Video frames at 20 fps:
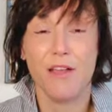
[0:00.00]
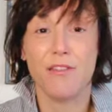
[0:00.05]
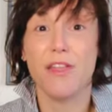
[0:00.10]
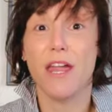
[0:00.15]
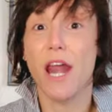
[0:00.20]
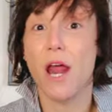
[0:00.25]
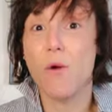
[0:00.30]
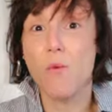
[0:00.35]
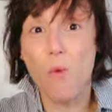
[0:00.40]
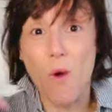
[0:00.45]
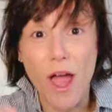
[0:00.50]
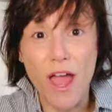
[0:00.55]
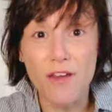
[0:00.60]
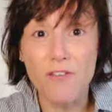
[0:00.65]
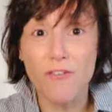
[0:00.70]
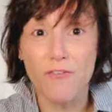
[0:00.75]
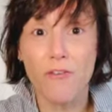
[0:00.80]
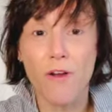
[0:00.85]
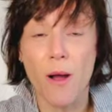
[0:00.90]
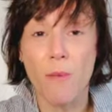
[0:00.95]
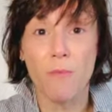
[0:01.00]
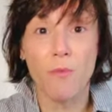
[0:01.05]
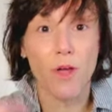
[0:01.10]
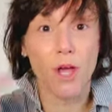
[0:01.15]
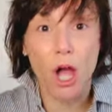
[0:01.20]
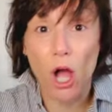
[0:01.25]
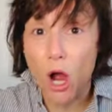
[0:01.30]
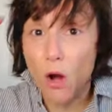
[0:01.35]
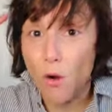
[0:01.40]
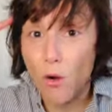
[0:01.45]
that I went from
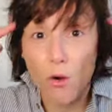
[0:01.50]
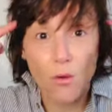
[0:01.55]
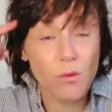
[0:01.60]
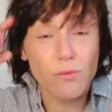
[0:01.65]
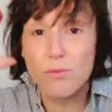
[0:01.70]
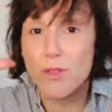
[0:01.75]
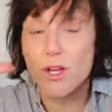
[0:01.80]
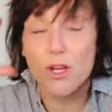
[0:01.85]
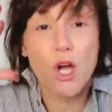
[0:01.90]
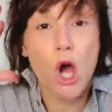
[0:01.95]
the